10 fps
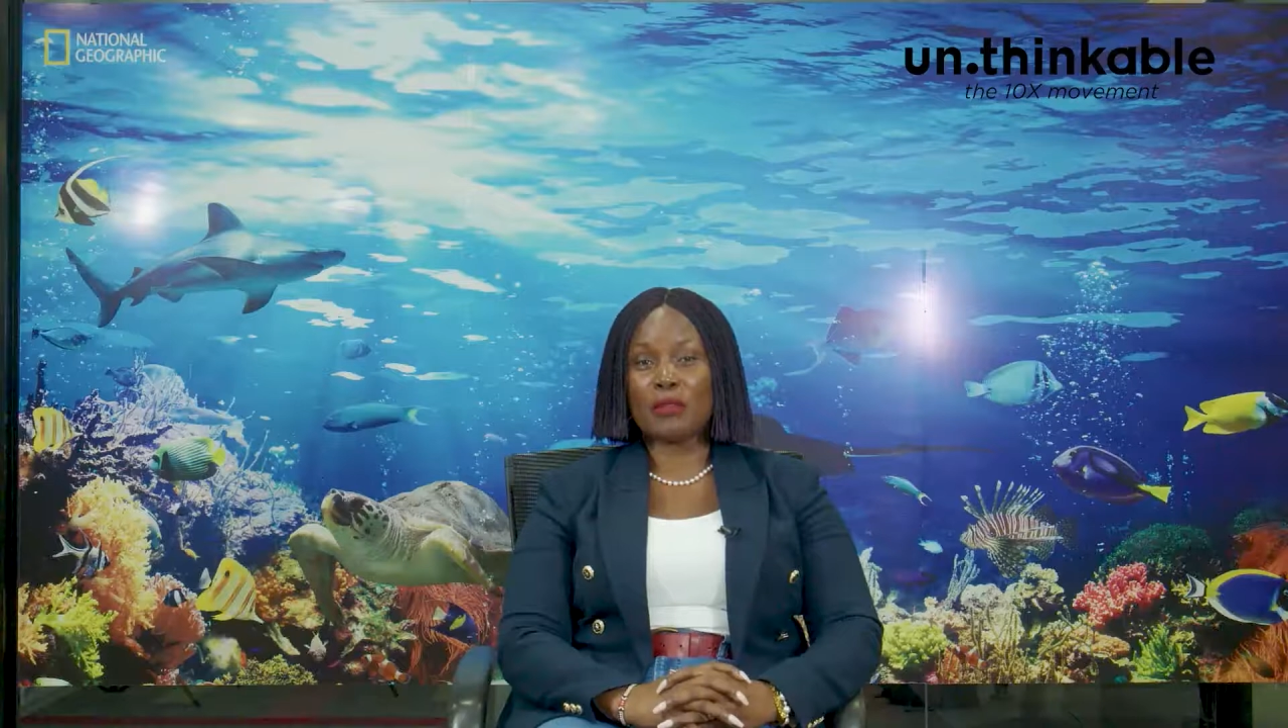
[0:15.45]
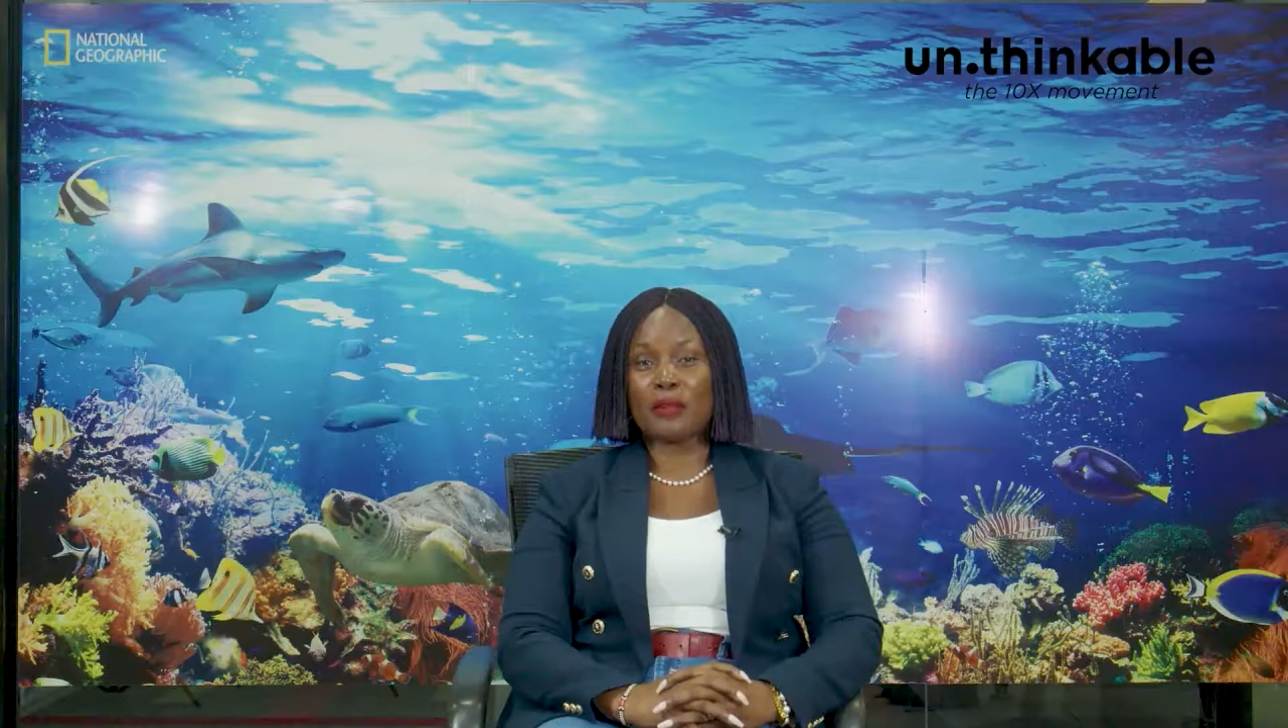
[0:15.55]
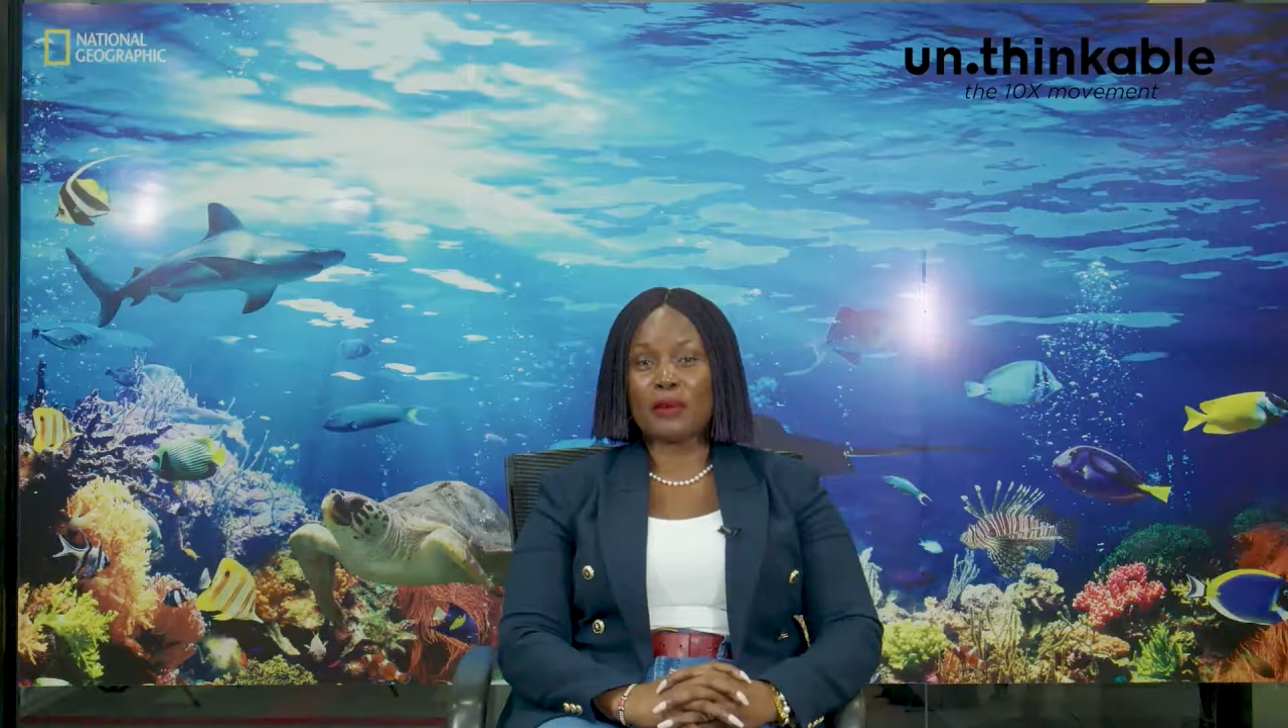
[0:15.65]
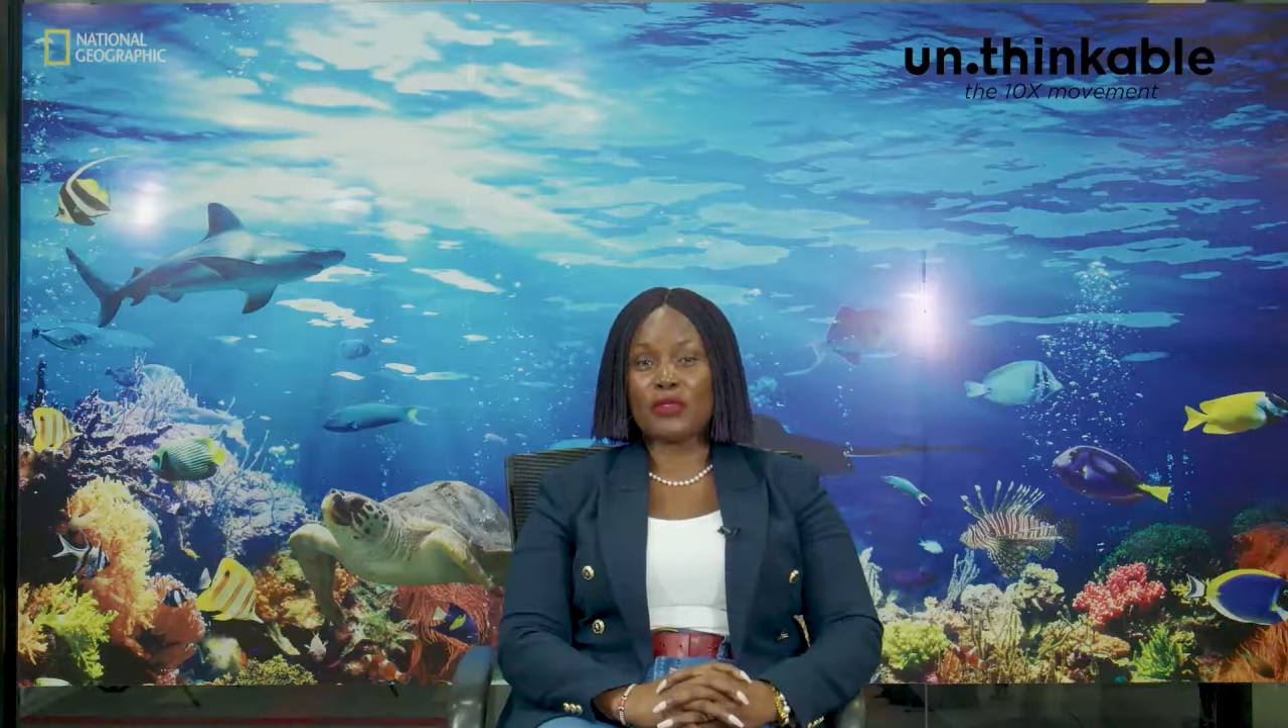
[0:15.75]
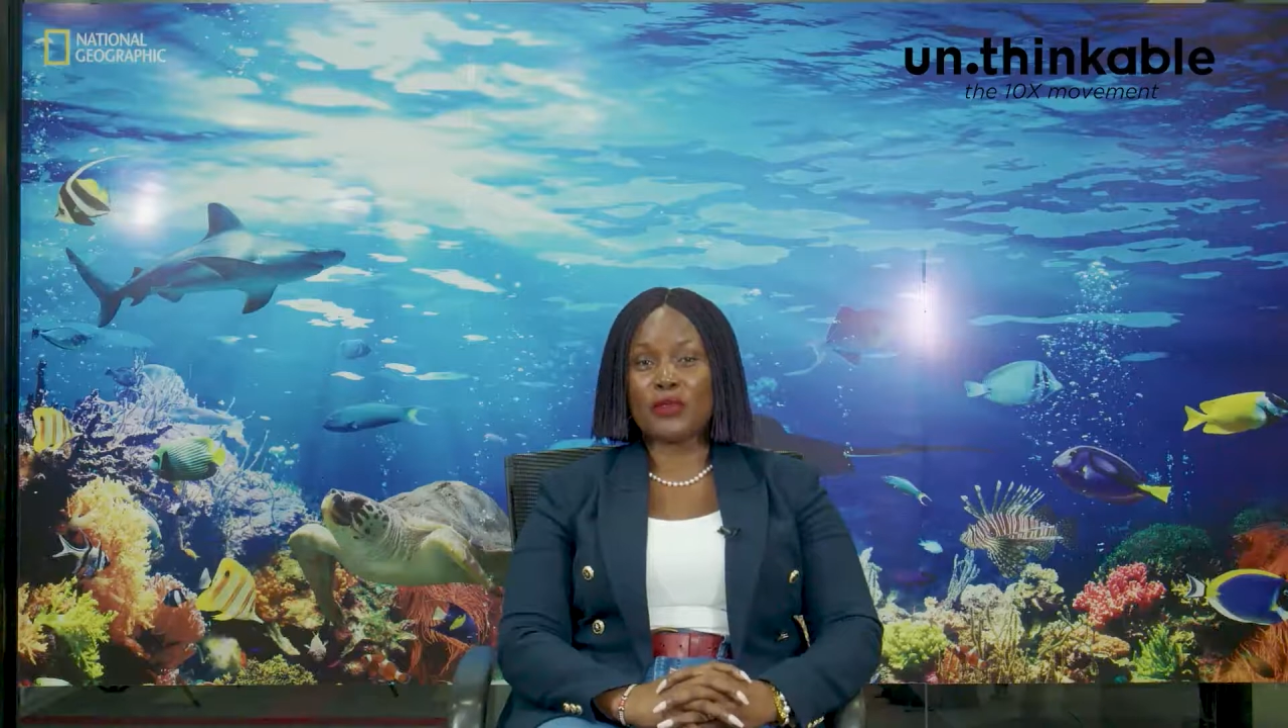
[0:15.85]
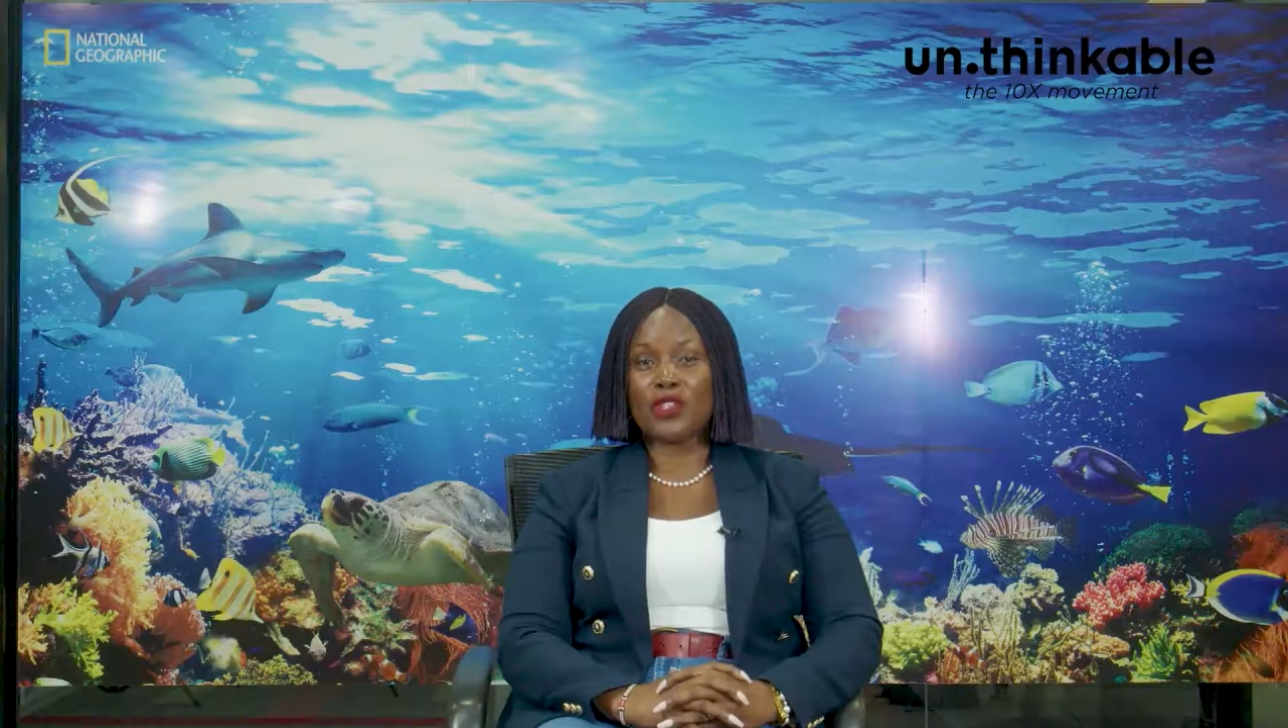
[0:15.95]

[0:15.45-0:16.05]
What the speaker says: purpose,